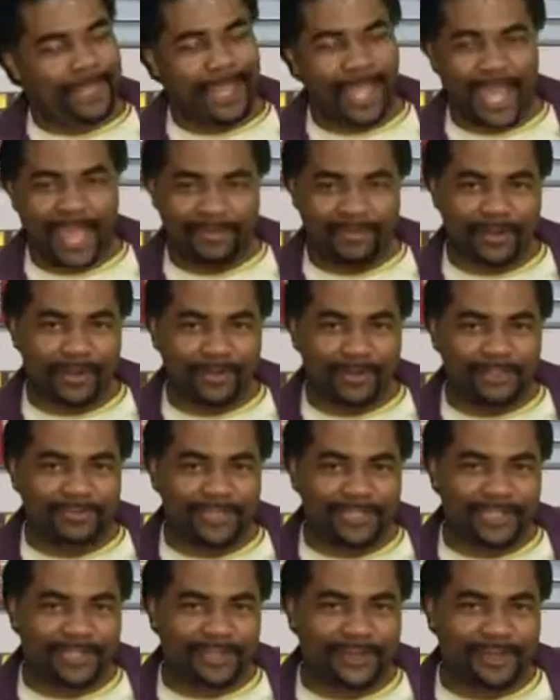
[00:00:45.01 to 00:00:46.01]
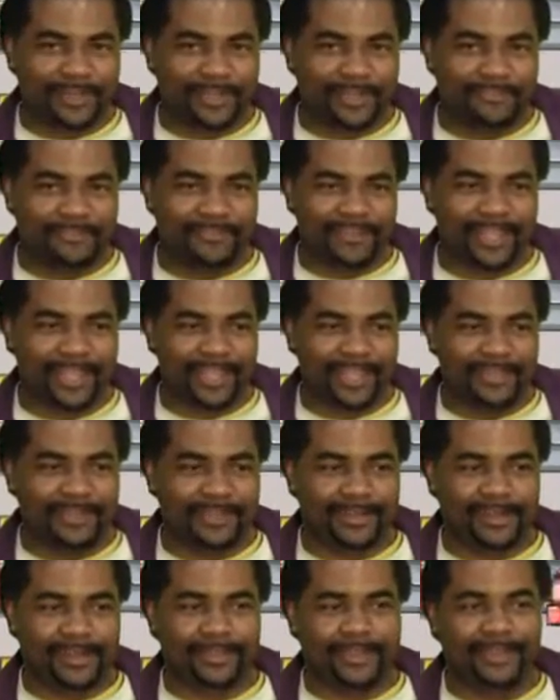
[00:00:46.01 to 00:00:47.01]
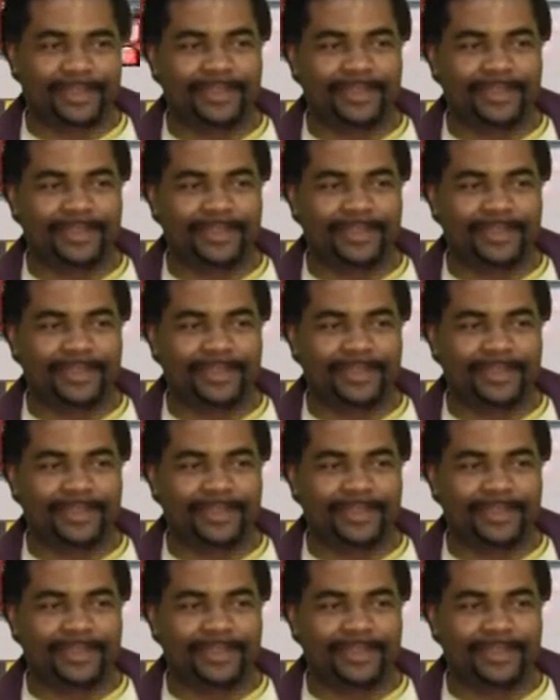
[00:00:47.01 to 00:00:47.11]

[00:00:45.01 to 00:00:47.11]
Haven't always been a Scribblenaut fan.